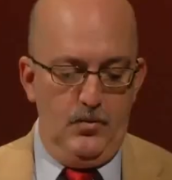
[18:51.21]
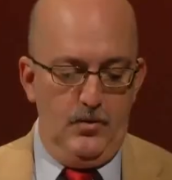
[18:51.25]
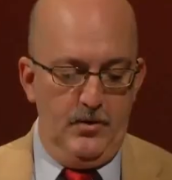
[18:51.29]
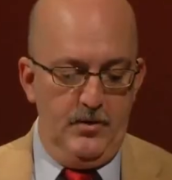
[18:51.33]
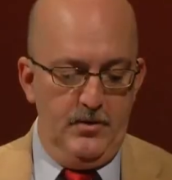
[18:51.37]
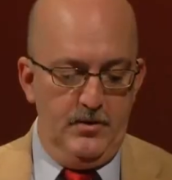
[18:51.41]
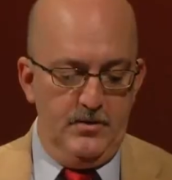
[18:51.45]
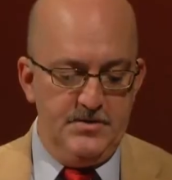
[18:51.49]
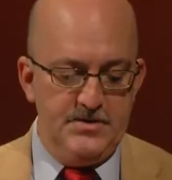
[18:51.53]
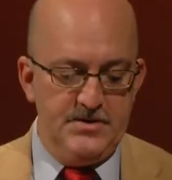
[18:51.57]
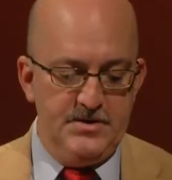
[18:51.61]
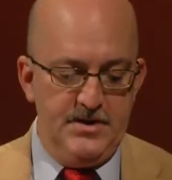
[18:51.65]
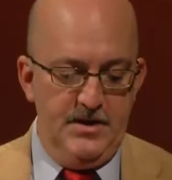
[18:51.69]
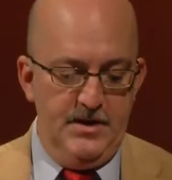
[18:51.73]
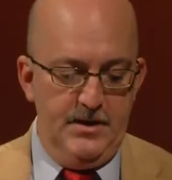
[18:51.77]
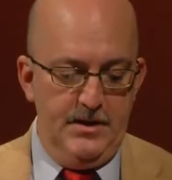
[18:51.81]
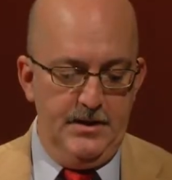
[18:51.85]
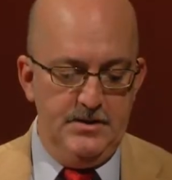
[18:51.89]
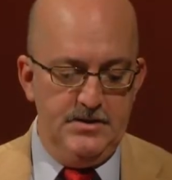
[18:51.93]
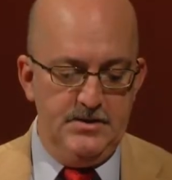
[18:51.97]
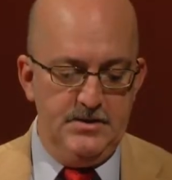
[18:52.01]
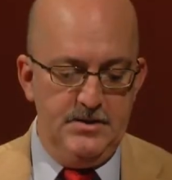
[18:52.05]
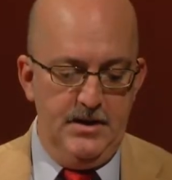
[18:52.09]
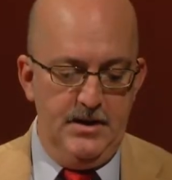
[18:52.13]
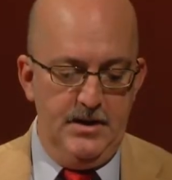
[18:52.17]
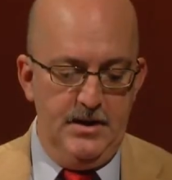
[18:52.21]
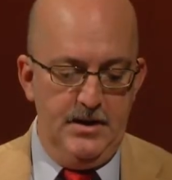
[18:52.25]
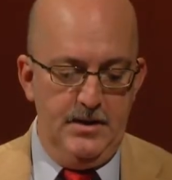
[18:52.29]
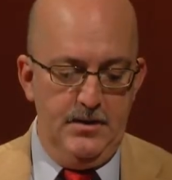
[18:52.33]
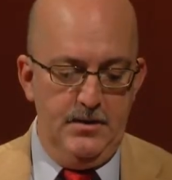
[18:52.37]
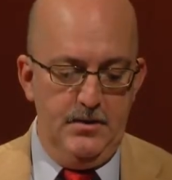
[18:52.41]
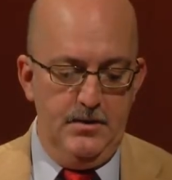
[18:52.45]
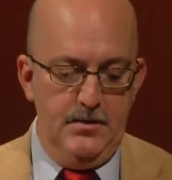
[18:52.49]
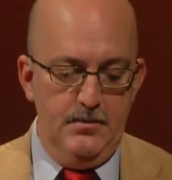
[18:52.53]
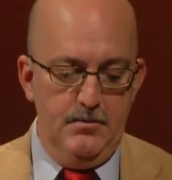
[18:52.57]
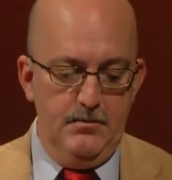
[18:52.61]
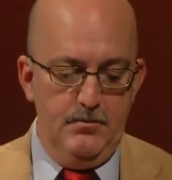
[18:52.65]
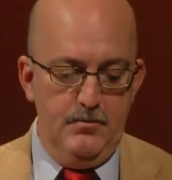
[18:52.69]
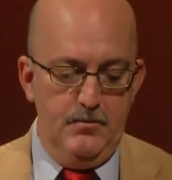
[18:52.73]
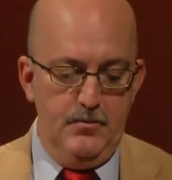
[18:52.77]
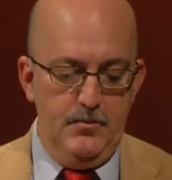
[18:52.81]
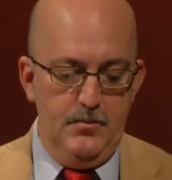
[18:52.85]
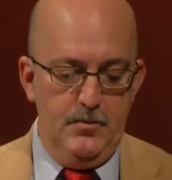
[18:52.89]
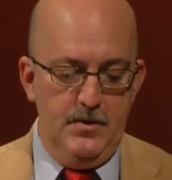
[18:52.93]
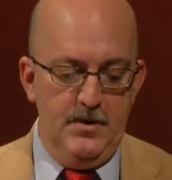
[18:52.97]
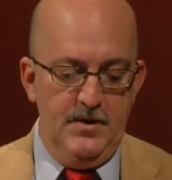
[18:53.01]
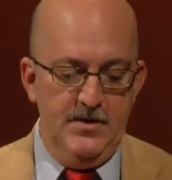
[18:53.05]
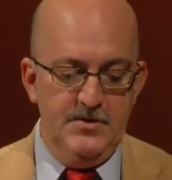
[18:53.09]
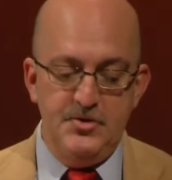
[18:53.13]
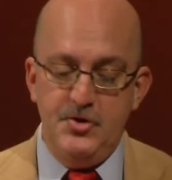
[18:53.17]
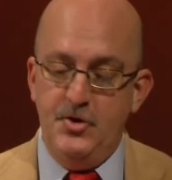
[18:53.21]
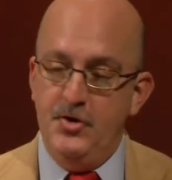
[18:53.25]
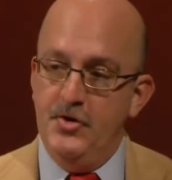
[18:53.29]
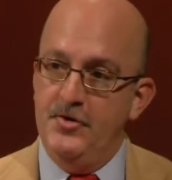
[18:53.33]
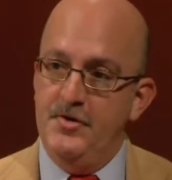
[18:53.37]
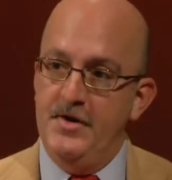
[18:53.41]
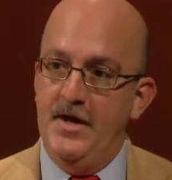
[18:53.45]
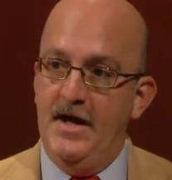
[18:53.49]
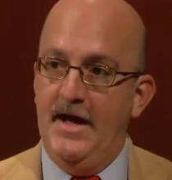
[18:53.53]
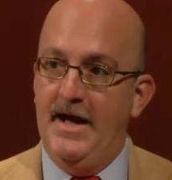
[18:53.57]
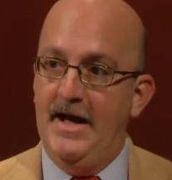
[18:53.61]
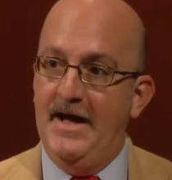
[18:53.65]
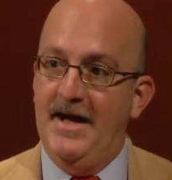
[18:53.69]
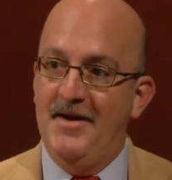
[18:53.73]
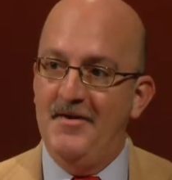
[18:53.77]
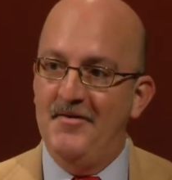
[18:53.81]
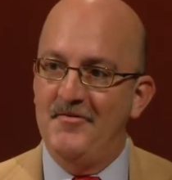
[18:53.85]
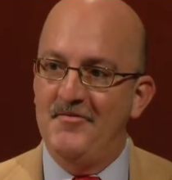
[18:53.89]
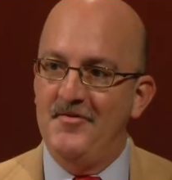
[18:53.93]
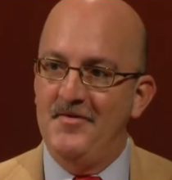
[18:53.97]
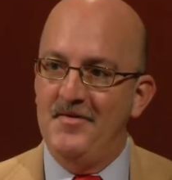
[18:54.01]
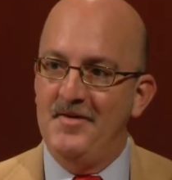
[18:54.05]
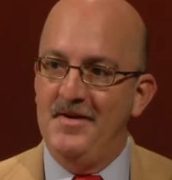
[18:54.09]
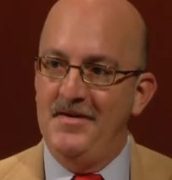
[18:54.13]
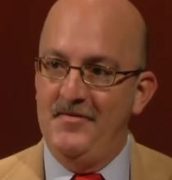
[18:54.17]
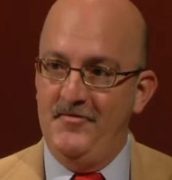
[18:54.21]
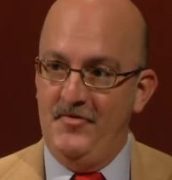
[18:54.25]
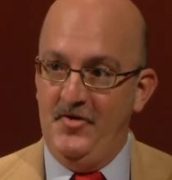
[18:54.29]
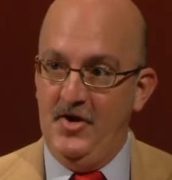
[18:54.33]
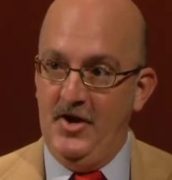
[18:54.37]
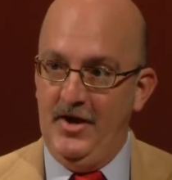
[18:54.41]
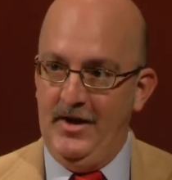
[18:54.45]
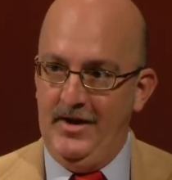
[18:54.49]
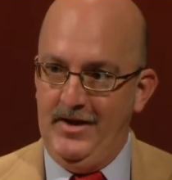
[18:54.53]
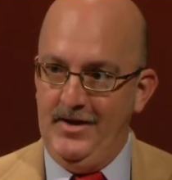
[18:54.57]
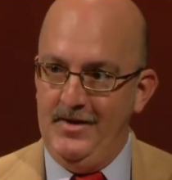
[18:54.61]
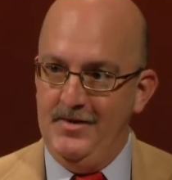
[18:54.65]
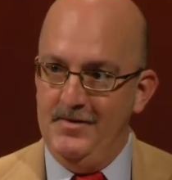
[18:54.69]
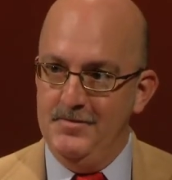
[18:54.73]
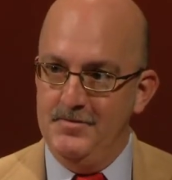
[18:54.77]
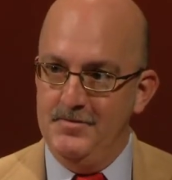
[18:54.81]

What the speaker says: those things that is good to have if you need.